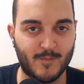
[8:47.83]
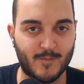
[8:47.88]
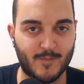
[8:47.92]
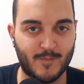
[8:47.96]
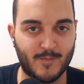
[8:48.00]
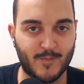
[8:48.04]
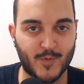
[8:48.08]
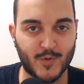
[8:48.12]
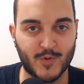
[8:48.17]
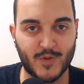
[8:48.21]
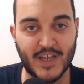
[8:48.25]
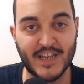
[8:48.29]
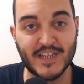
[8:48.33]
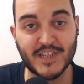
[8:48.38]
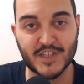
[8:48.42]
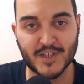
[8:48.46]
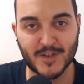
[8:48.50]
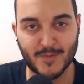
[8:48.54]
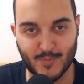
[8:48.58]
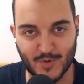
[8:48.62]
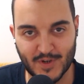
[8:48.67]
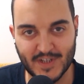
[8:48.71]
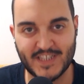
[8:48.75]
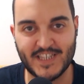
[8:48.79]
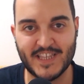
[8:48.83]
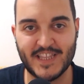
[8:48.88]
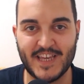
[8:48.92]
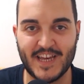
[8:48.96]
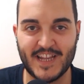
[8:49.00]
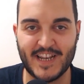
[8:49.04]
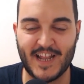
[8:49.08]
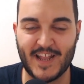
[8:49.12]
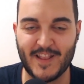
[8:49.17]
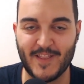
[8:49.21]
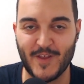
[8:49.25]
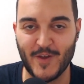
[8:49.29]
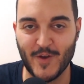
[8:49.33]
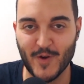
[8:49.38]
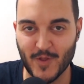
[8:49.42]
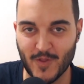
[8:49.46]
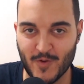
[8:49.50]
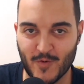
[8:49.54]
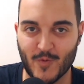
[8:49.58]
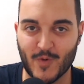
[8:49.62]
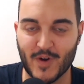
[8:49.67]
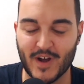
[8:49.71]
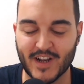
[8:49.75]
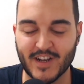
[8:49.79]
potential president and the
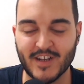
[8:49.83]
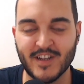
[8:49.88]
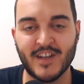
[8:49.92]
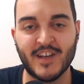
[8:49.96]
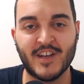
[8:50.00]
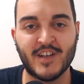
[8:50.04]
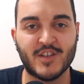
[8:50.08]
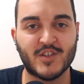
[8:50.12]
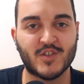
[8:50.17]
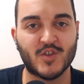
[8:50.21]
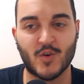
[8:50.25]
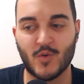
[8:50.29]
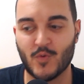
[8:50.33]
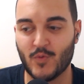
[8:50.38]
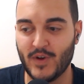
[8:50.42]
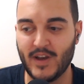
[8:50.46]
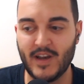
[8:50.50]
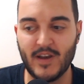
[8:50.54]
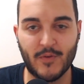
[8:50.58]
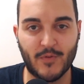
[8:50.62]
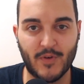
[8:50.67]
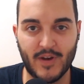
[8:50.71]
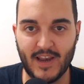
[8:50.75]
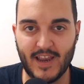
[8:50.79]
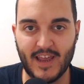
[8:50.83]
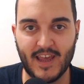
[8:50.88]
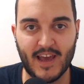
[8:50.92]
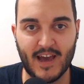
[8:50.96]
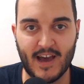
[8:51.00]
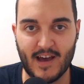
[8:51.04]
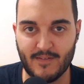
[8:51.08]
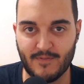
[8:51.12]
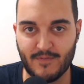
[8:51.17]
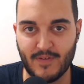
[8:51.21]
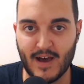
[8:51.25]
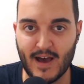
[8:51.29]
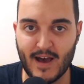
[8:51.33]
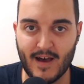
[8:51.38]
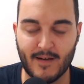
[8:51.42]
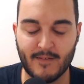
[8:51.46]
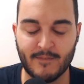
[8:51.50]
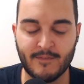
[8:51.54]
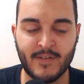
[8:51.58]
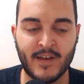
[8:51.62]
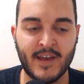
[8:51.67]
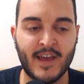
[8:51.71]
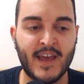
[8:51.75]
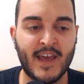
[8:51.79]
other one, so really, really
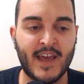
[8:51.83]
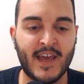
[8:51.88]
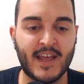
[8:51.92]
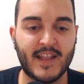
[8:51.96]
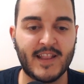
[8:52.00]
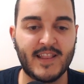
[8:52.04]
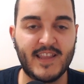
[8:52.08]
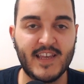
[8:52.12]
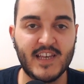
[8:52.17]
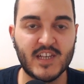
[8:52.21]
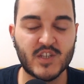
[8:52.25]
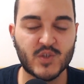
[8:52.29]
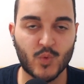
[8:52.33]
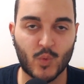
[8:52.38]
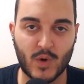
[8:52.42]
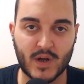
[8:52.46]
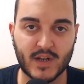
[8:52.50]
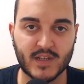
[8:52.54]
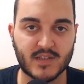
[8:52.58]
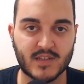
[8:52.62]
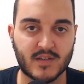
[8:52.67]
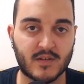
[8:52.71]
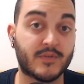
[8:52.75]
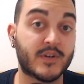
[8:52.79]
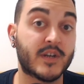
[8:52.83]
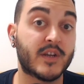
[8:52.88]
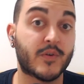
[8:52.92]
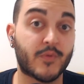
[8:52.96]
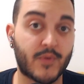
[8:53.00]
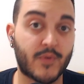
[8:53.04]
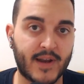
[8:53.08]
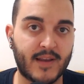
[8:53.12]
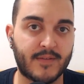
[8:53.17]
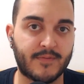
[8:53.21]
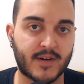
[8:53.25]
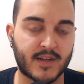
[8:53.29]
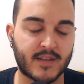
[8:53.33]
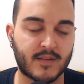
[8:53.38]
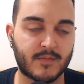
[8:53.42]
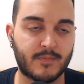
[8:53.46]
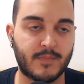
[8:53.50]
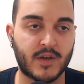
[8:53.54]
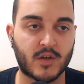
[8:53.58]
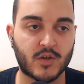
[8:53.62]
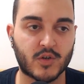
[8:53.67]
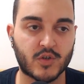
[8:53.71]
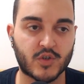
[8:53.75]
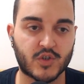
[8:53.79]
half, these ones are really relevant
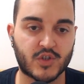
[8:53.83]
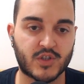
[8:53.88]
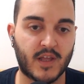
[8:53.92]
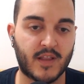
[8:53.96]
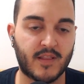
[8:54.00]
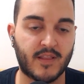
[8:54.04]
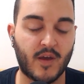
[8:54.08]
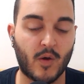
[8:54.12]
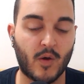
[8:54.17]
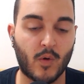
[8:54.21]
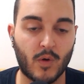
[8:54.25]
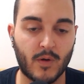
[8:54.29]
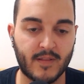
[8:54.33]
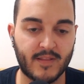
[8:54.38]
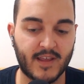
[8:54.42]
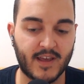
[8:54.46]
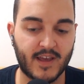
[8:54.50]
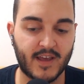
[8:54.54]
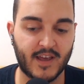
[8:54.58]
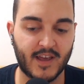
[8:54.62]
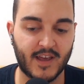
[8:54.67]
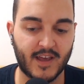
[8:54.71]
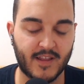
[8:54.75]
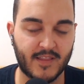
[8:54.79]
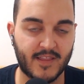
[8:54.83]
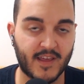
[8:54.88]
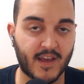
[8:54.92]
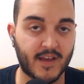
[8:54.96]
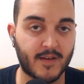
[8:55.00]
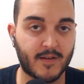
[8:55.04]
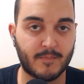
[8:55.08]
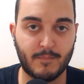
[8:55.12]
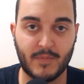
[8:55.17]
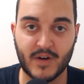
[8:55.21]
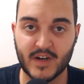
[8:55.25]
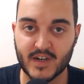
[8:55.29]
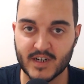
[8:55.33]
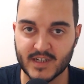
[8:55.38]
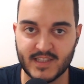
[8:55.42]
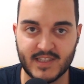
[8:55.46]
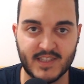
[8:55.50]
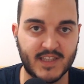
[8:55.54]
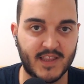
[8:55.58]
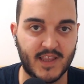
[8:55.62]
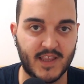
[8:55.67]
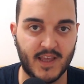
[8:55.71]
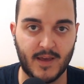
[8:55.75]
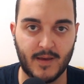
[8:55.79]
because the
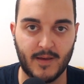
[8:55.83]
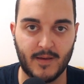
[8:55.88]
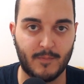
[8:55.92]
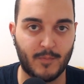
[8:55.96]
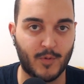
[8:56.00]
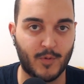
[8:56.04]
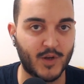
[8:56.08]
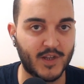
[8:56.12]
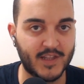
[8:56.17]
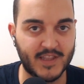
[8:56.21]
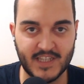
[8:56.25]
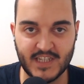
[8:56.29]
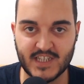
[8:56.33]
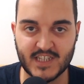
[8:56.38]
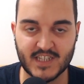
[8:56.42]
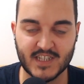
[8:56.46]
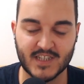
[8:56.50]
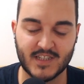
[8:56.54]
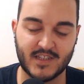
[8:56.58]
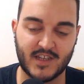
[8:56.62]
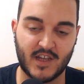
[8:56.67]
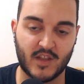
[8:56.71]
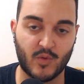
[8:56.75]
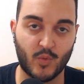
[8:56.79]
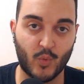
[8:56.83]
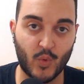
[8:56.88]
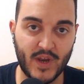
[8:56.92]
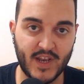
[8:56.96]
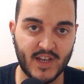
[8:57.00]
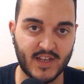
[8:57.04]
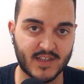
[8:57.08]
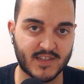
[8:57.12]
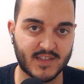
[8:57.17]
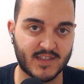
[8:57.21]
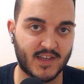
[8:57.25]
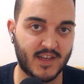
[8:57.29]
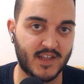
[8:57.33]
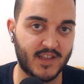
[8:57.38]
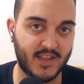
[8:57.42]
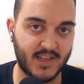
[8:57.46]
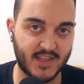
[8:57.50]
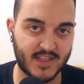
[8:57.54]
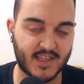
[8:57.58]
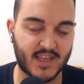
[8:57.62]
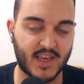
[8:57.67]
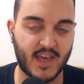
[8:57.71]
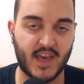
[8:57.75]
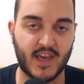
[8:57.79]
party, the politician that wins in
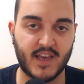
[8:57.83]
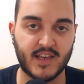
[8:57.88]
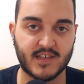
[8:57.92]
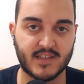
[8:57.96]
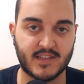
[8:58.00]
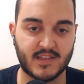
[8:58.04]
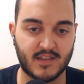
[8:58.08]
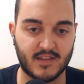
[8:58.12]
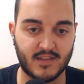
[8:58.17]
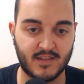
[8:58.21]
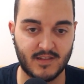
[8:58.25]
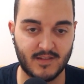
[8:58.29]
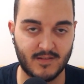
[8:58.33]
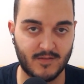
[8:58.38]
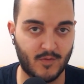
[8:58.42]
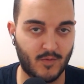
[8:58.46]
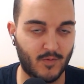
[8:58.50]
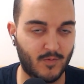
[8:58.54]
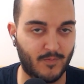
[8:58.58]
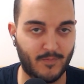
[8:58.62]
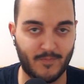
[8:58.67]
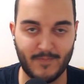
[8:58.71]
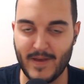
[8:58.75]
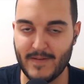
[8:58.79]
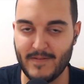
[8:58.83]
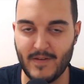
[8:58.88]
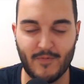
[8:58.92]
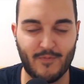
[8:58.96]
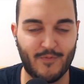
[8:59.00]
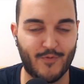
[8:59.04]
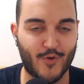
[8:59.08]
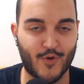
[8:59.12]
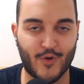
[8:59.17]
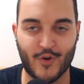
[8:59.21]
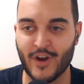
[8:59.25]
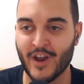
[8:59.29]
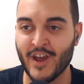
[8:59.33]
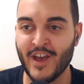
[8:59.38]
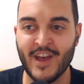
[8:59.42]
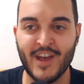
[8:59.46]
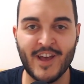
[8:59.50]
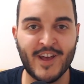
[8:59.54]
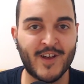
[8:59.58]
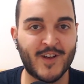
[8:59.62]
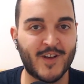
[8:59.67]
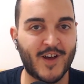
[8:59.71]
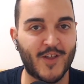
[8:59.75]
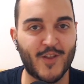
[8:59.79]
this case, maybe for, I